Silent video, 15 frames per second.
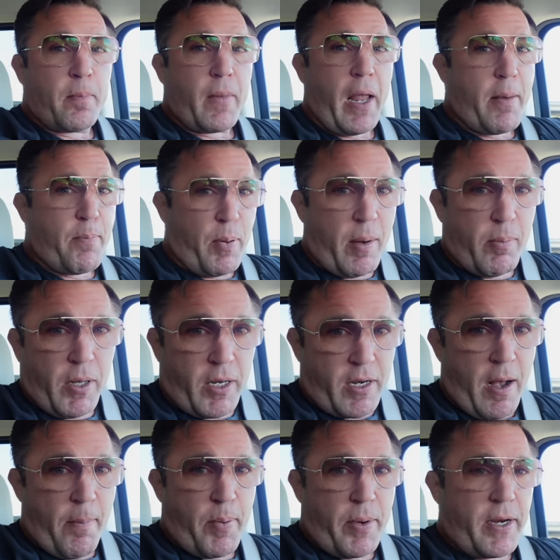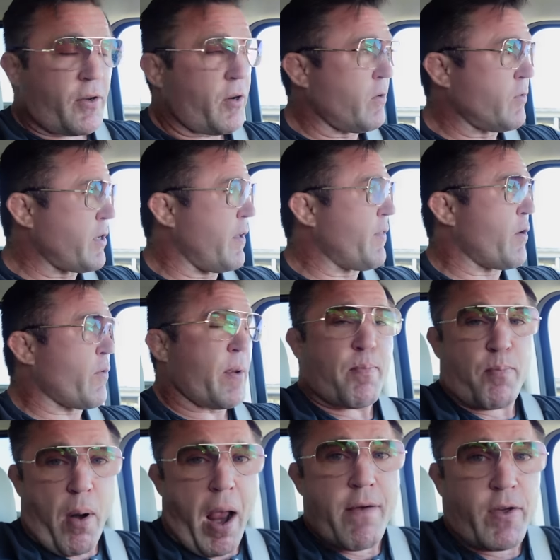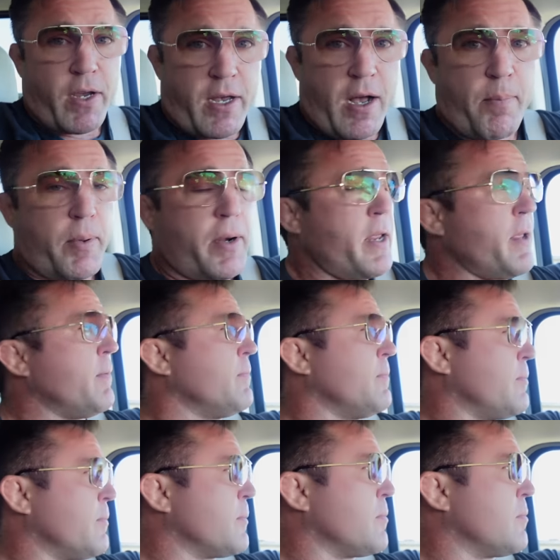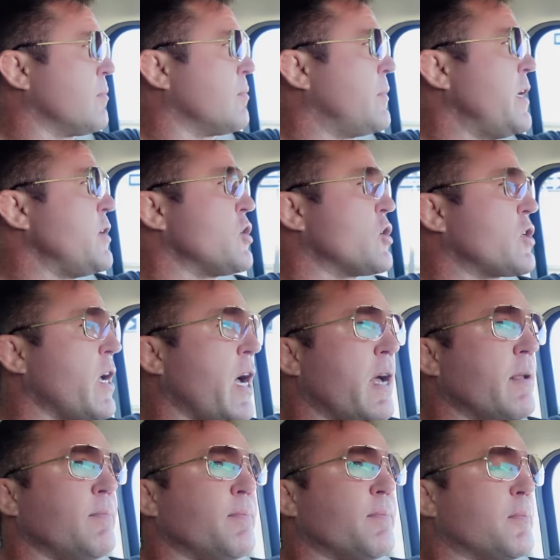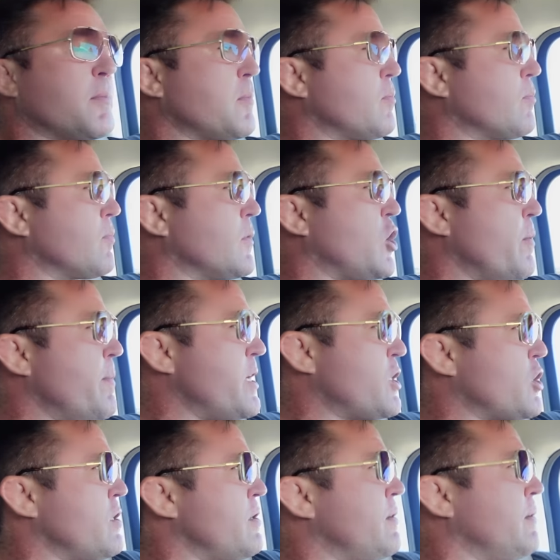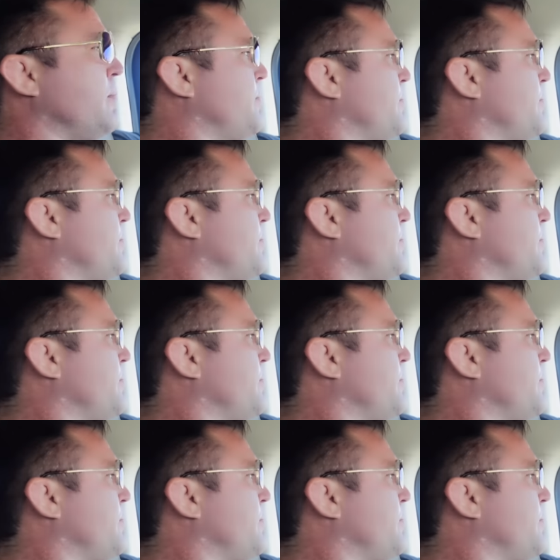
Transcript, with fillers: a public company. Turns out they're a private company. They just got commissioned